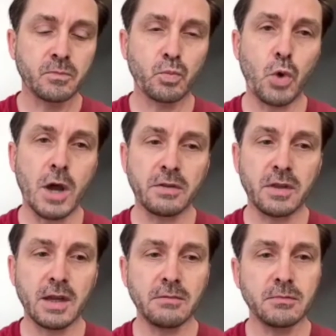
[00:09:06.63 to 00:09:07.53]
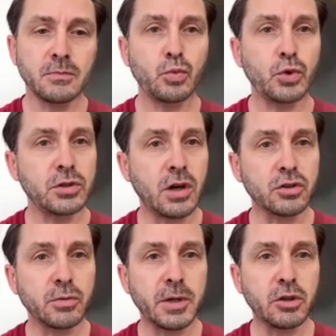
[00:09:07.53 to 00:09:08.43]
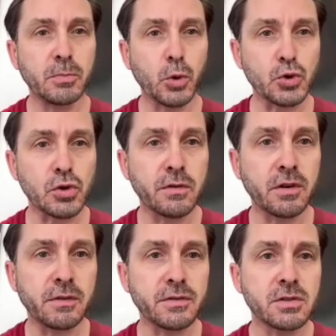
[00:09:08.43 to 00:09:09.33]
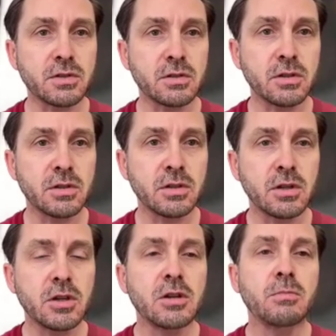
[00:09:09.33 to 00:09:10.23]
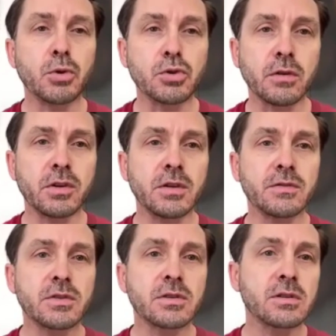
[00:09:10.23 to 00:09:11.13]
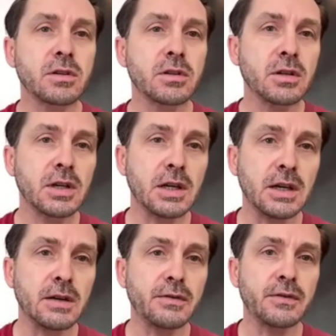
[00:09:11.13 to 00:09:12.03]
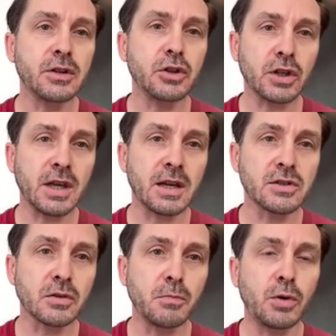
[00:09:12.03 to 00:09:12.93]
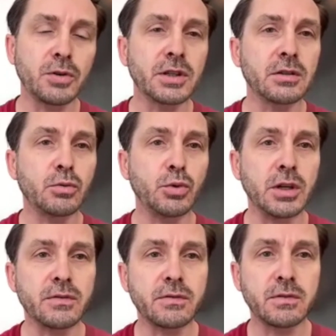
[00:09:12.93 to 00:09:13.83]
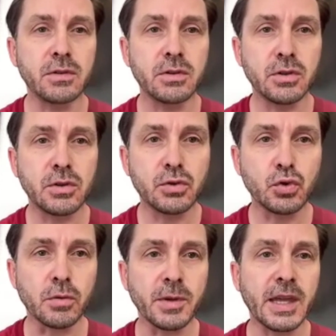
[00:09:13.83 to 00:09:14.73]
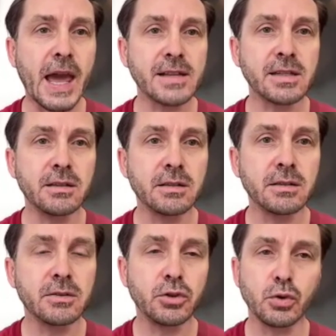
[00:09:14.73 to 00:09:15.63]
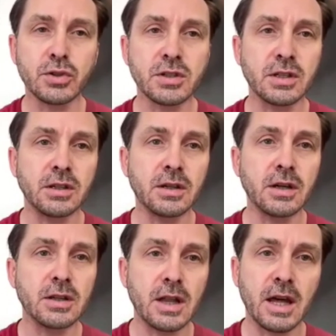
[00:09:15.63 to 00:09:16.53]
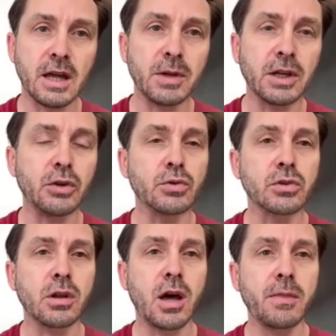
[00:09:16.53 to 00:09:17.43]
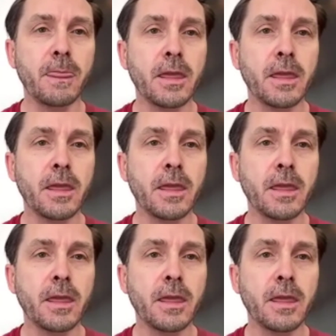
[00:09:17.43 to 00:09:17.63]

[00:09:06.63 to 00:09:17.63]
One thing, we talked about the preservatives. Preservatives, if the cakes are molding, we have sorbic acid. You'll see that being used a lot.